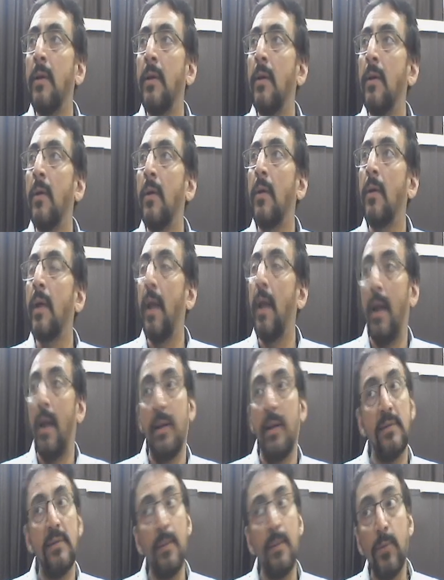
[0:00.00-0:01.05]
Okay,
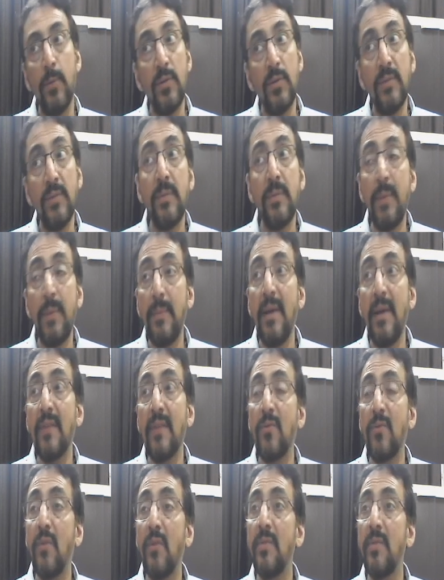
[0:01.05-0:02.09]
suppose if the baby
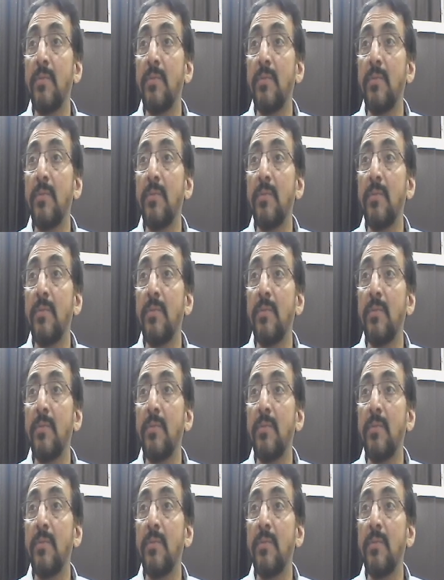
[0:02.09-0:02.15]
has got